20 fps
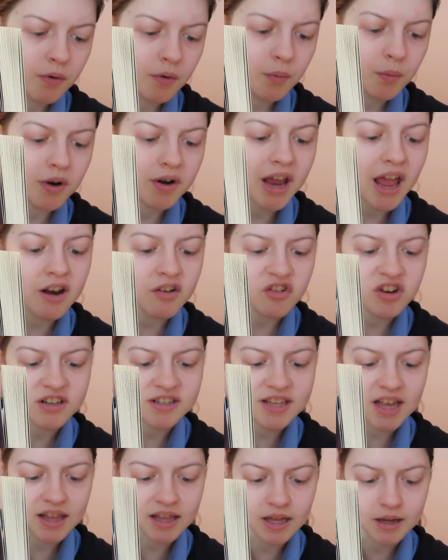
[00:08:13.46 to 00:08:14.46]
When Henry
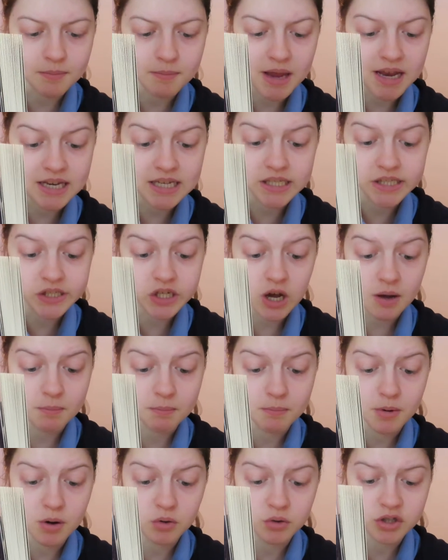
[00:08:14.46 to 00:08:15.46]
Selick made his
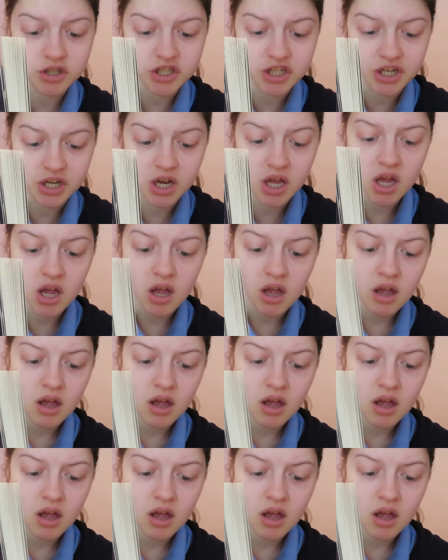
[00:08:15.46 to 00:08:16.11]
stop-motion